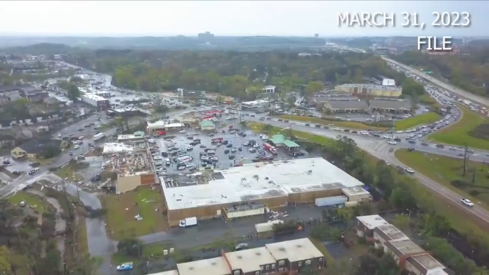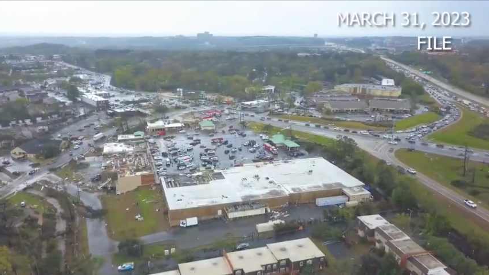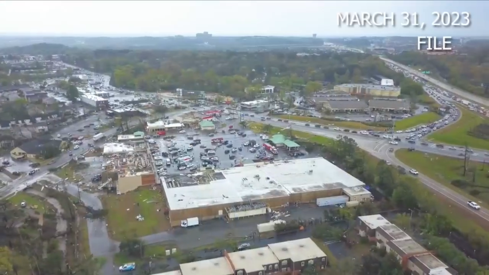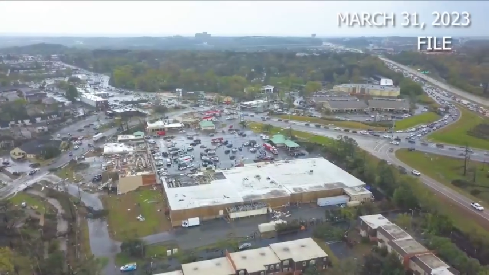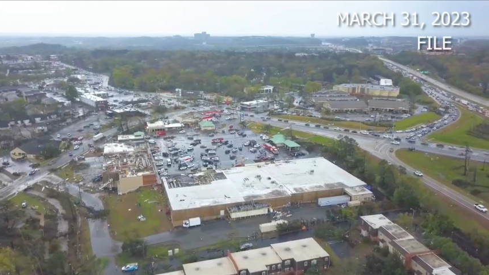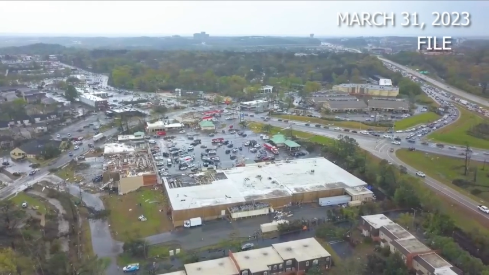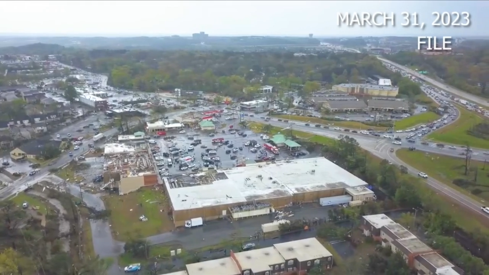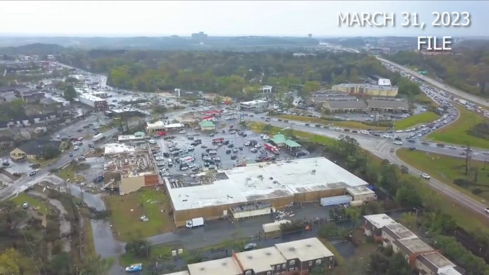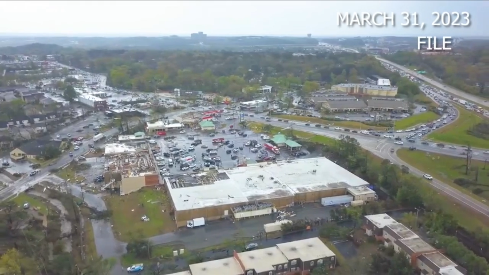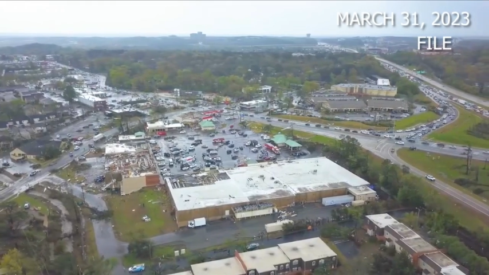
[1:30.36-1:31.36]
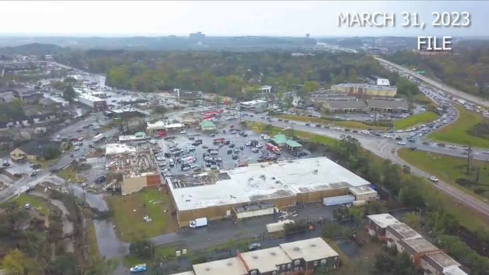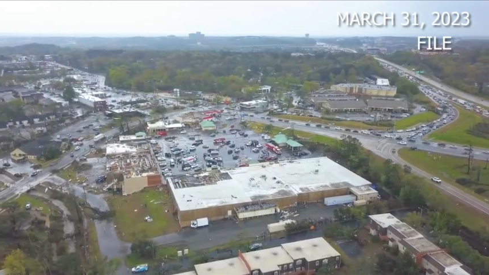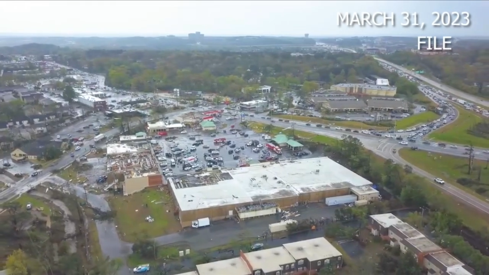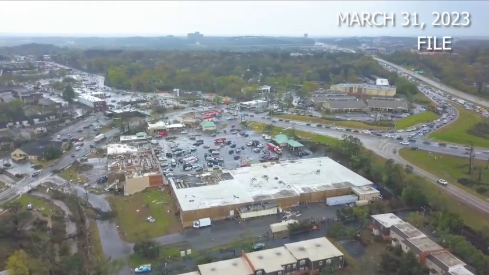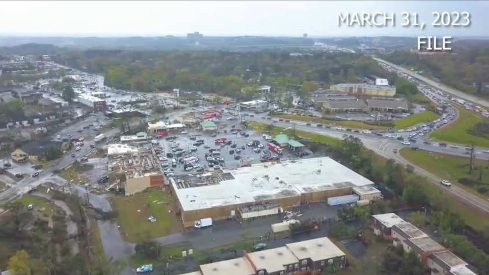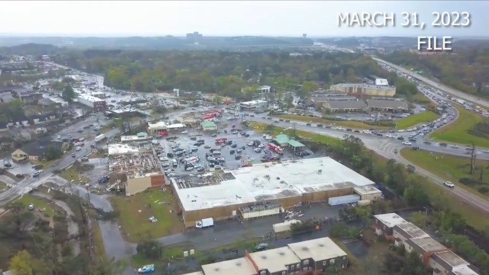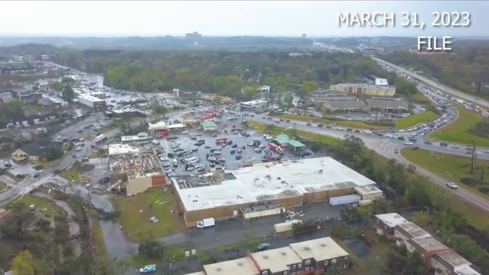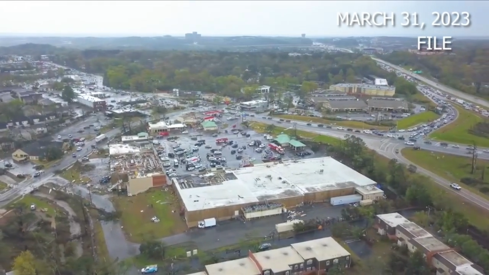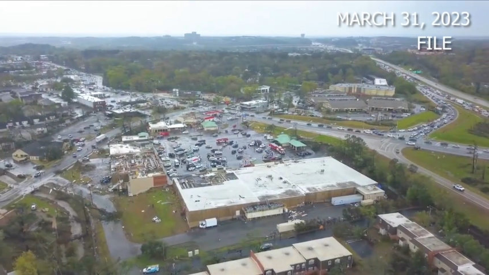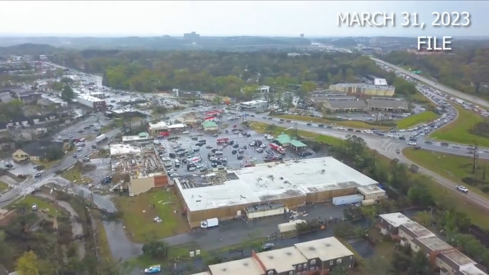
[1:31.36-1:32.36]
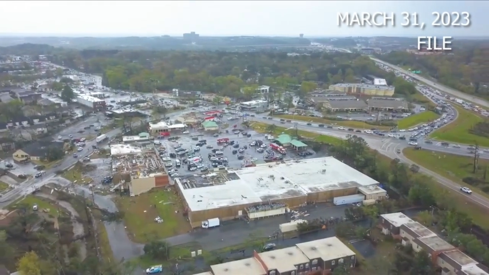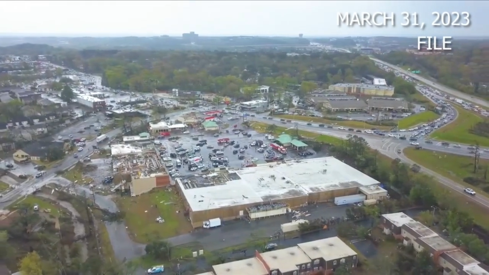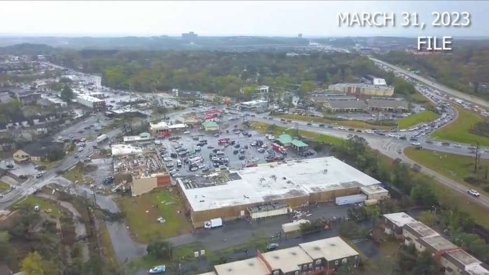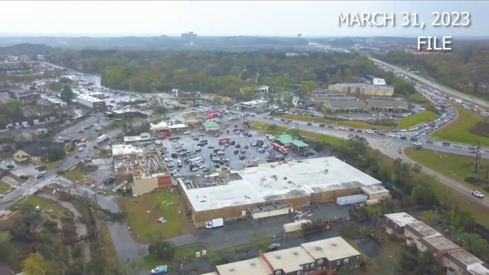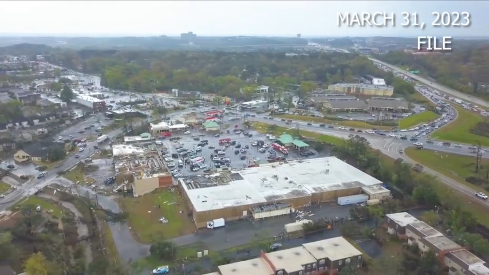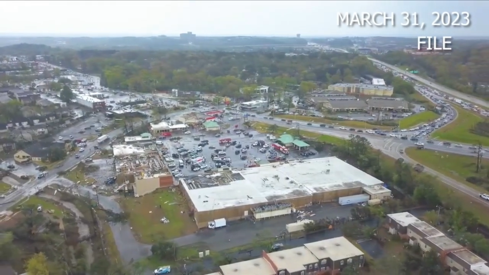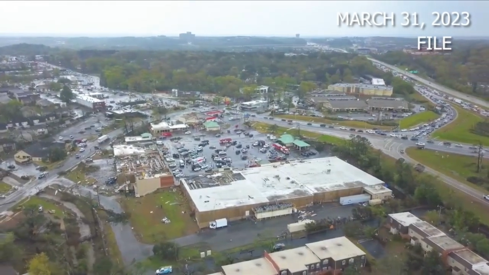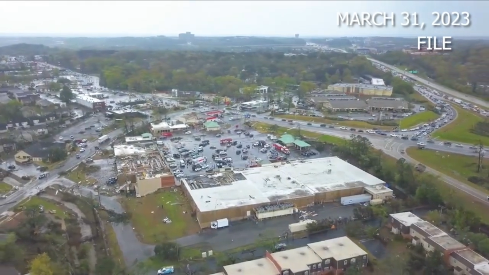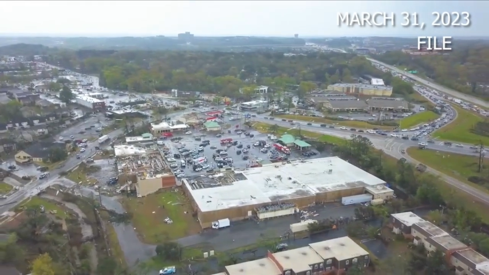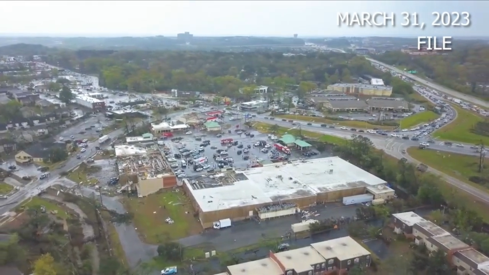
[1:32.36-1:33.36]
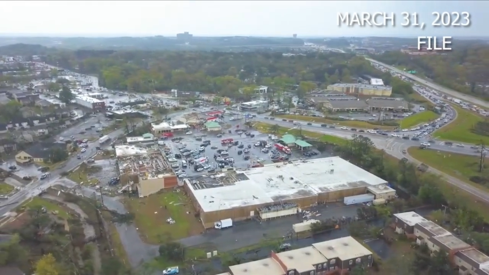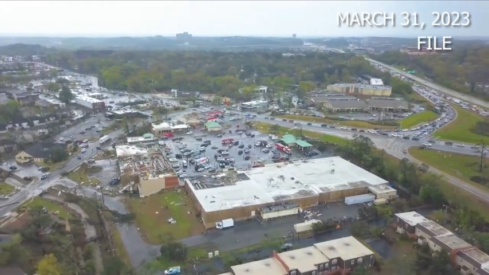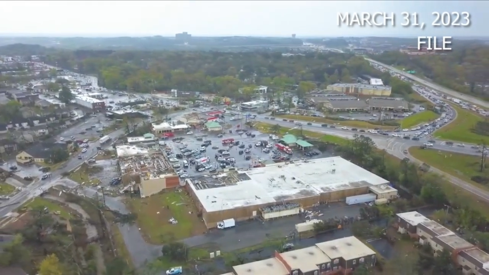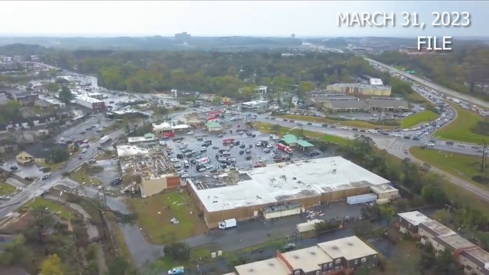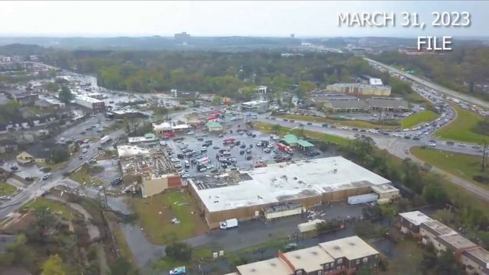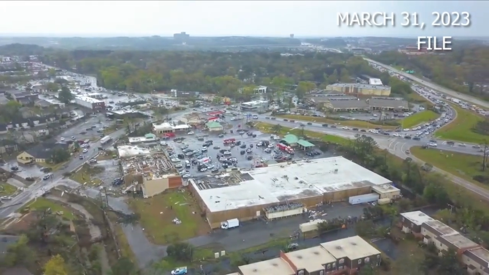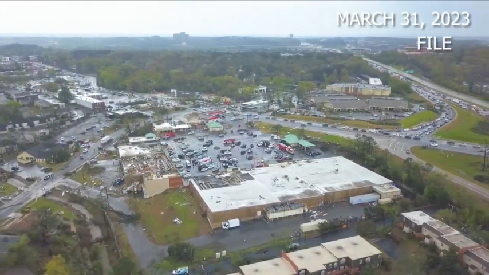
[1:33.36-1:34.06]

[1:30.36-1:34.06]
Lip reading: Nobody's mouth can be seen.